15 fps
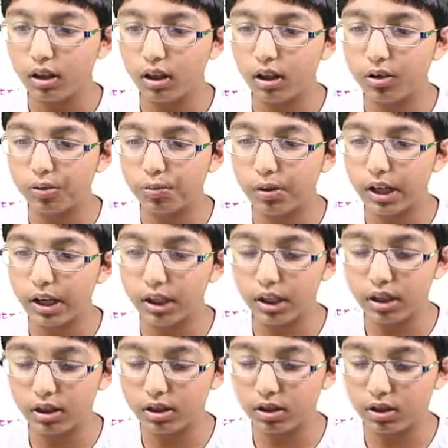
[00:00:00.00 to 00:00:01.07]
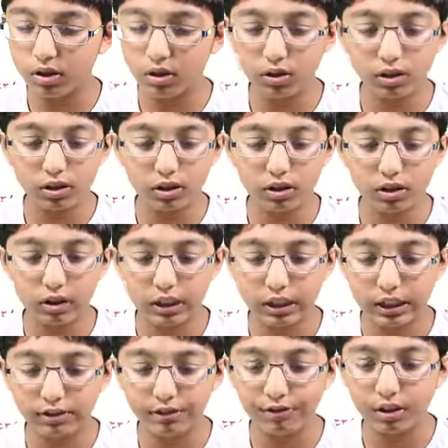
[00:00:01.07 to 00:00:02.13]
close brackets, dot
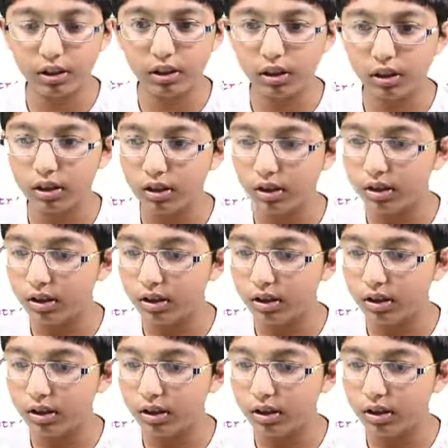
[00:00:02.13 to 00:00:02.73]
zfill,